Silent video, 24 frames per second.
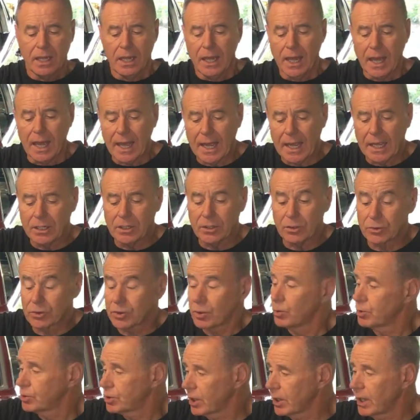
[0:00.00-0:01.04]
And it's
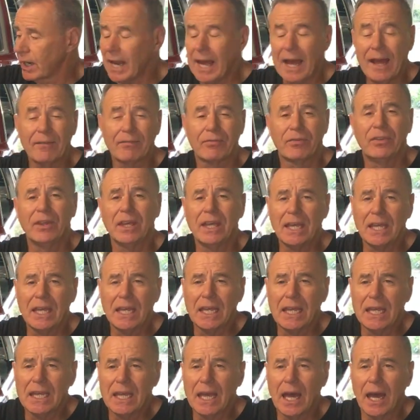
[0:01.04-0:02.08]
also going to have
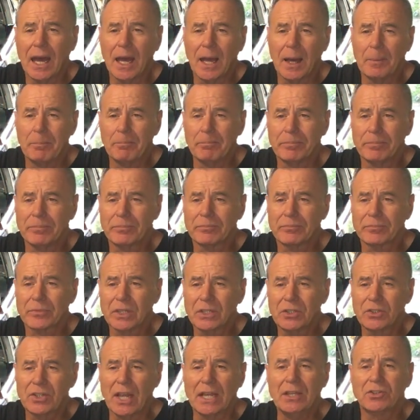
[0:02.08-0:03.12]
the
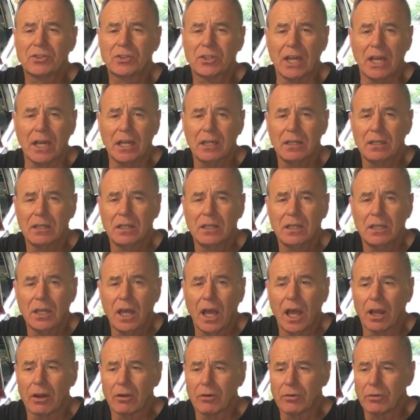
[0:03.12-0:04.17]
sensor
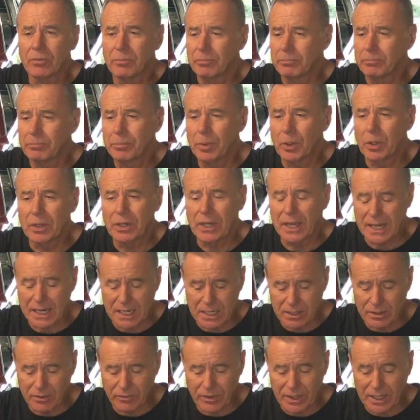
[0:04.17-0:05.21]
put
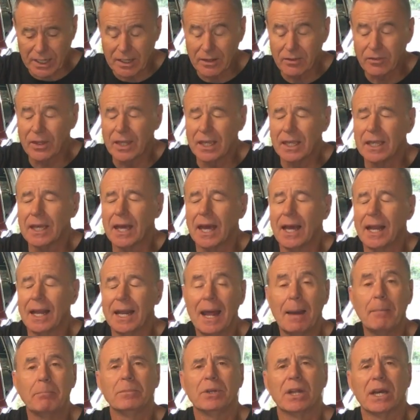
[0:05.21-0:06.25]
in, the
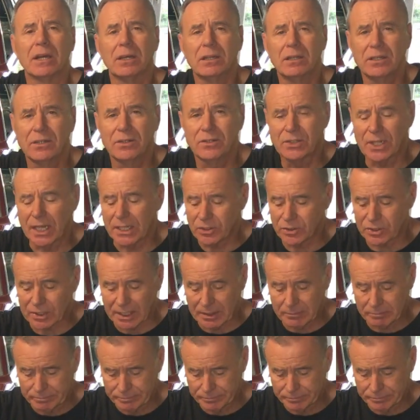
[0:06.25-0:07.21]
lambda sensor.